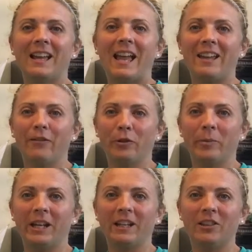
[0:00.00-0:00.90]
Hey
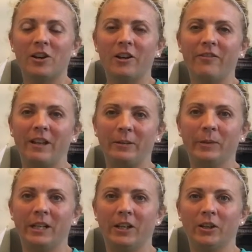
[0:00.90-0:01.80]
everybody, Laura
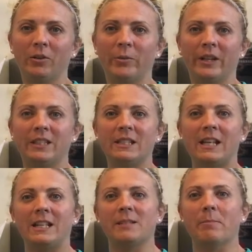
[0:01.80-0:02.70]
Fangman here with
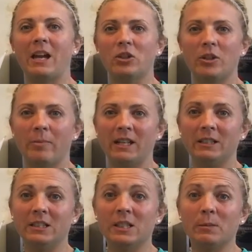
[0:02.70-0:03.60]
today's Mash the
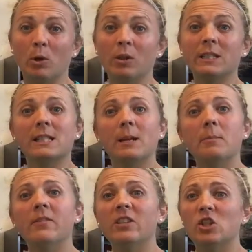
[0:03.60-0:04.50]
Button Smokin'
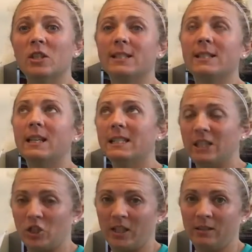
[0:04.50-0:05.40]
Subdivisions
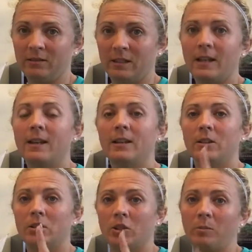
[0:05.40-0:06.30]
edition.
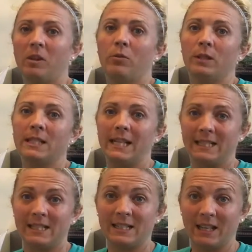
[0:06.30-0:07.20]
Took me 3
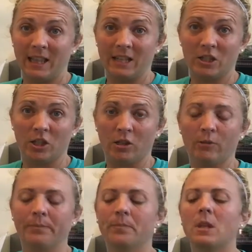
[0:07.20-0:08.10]
takes to say that to
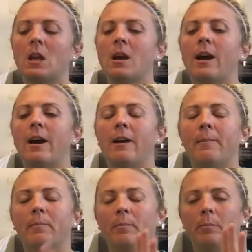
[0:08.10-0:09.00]

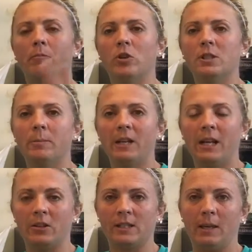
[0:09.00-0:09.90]
you. First, a bit of
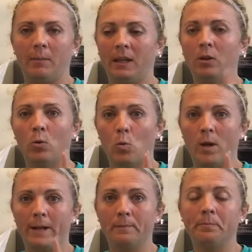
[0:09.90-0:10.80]
housekeeping.
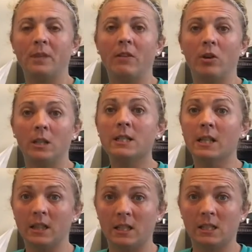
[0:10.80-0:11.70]
One, I've already
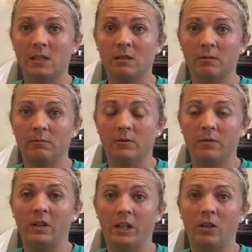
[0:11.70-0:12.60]
done this
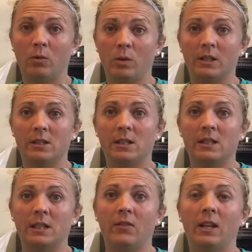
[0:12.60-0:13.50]
video once
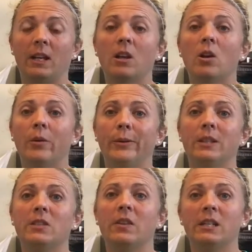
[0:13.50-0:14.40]
this evening,
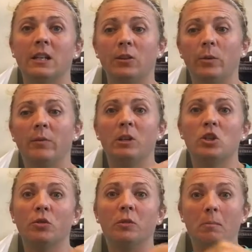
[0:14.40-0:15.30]
only to find out that one of my
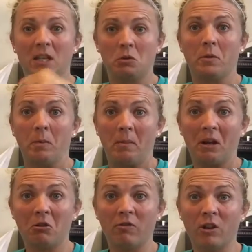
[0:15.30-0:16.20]
children messed with my
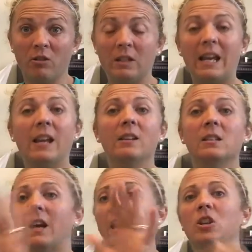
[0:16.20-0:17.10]
microphone
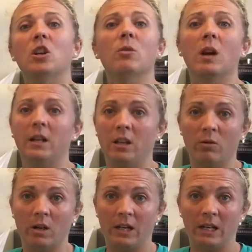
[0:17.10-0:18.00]
and I had no
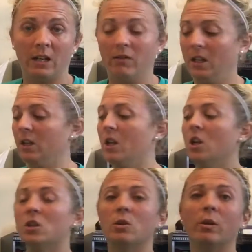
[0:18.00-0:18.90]
audio on any of it.
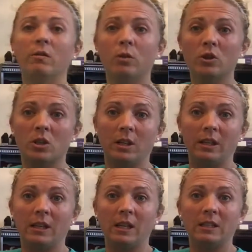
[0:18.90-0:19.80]
So
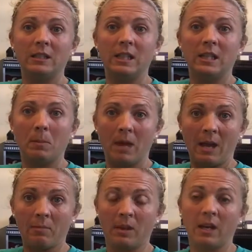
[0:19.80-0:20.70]
unfortunately, the handy dandy
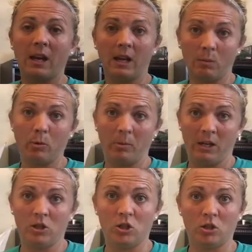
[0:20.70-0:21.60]
map that I had
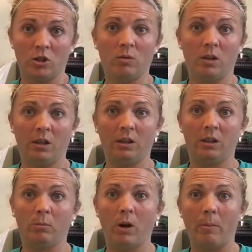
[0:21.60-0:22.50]
prepared to show you all
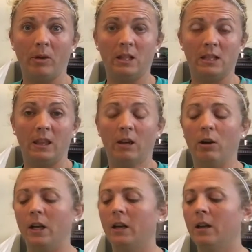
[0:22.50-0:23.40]
the properties in the
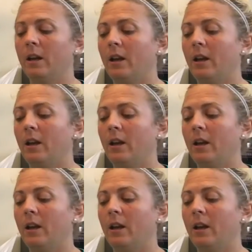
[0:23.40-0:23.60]
area,